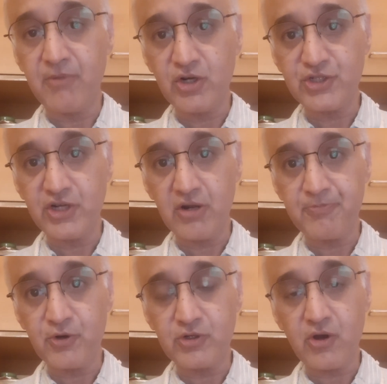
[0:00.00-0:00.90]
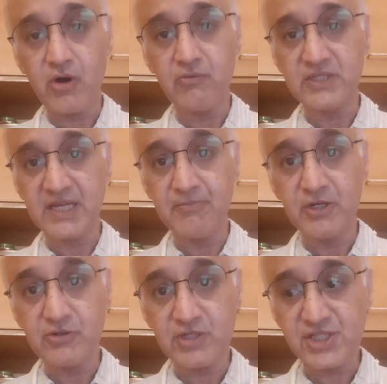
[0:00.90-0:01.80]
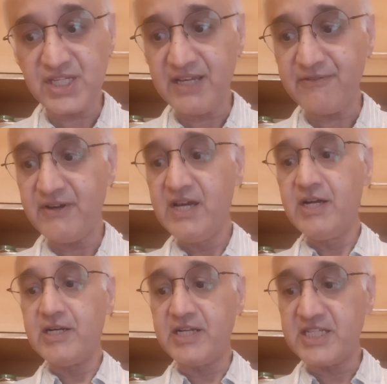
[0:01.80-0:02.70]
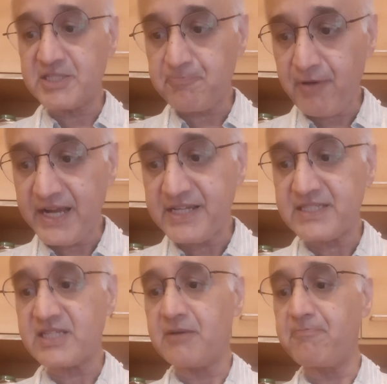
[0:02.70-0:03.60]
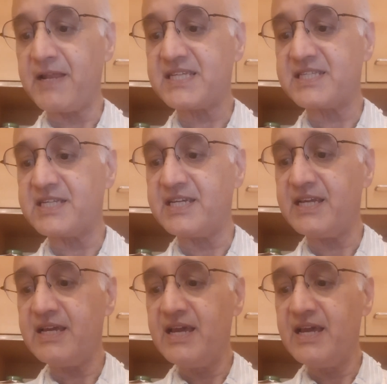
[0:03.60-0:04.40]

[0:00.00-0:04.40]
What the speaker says: Montreal Protocol was able to achieve despite its complexity,